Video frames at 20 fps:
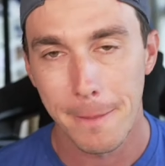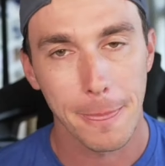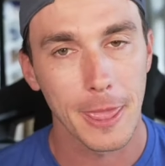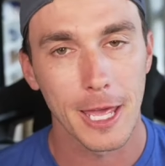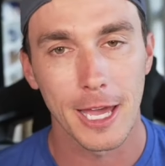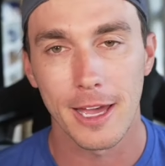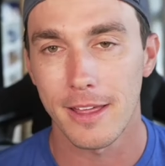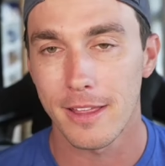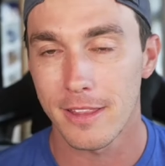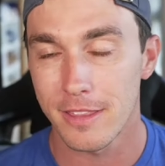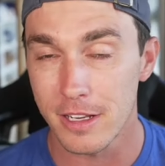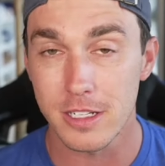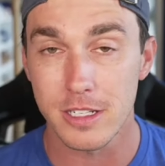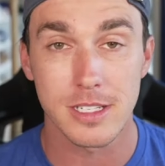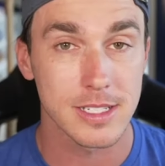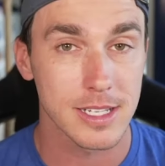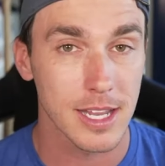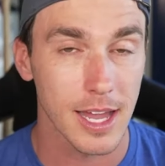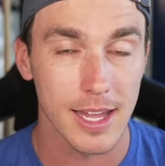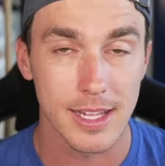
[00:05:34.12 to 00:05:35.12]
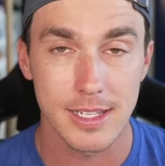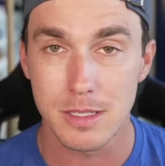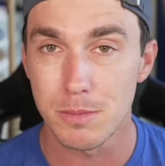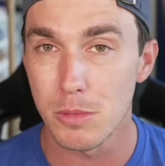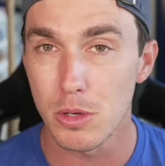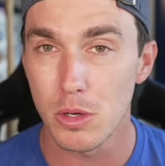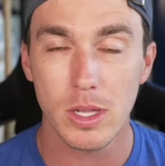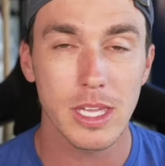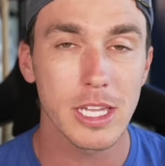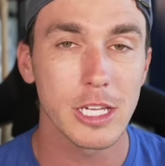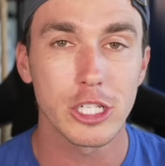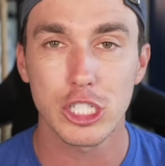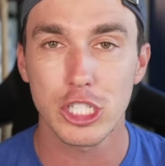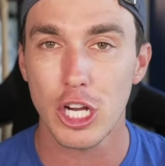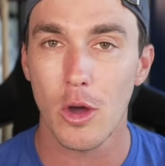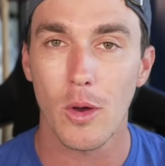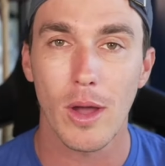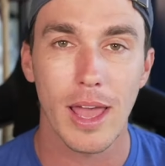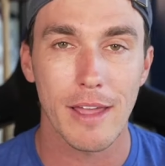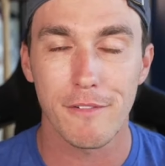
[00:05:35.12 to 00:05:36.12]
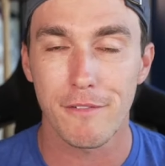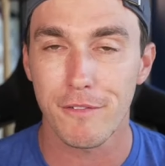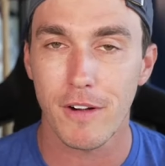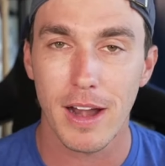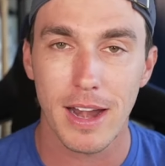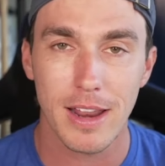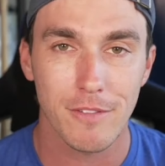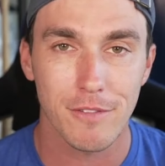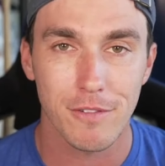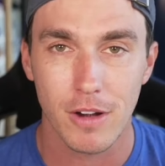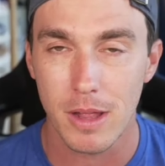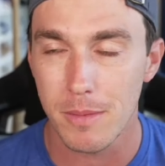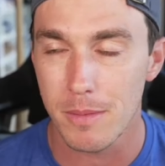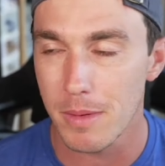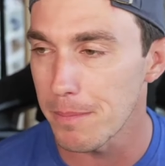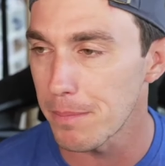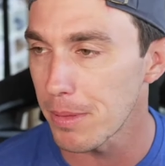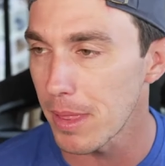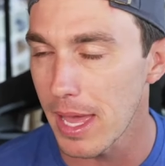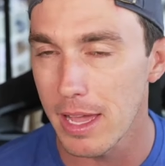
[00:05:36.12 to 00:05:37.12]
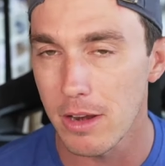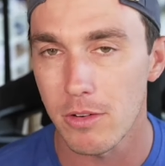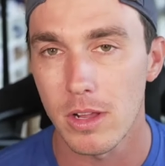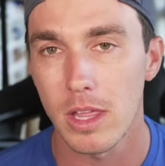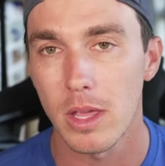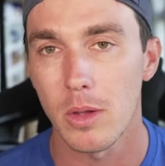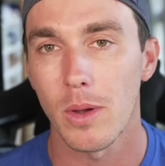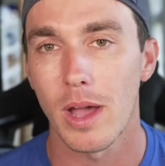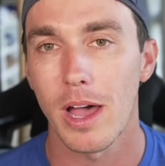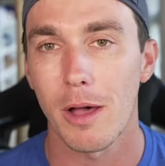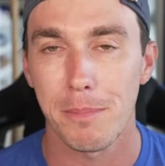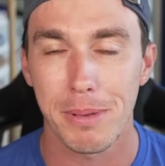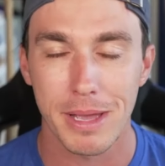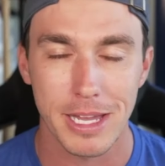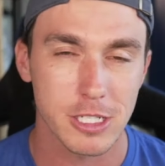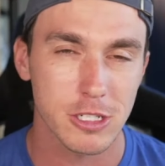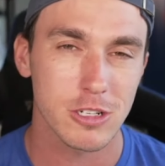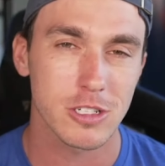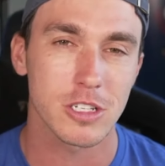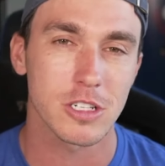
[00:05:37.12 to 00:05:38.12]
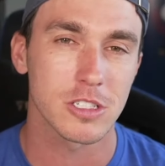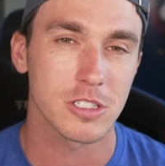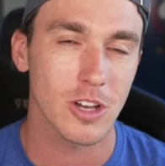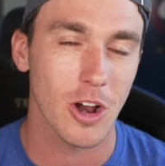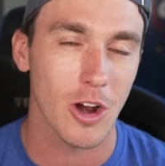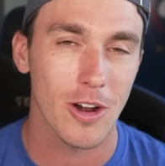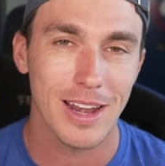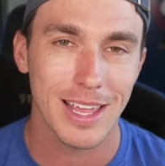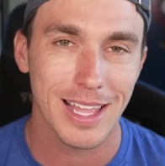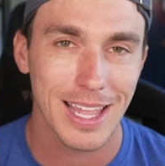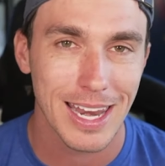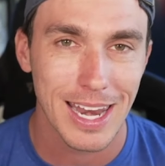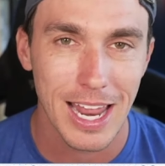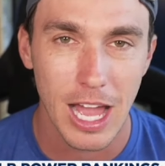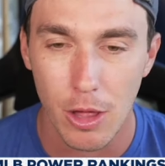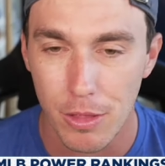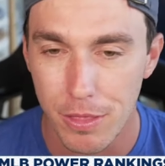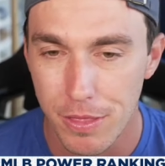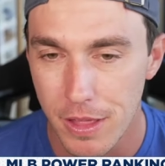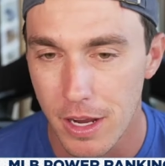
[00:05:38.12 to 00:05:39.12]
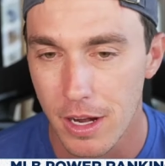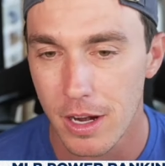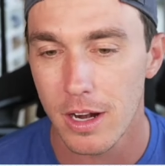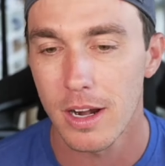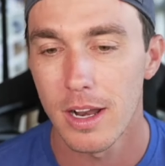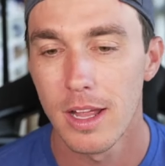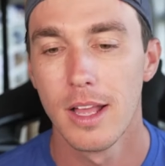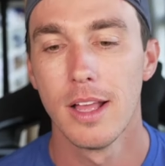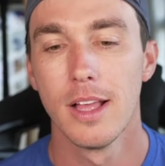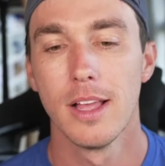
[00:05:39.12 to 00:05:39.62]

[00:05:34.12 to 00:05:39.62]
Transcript: They're studs. Mookie, Shohei, Freddie Freeman playing really well. Pitchers are starting to get healthier.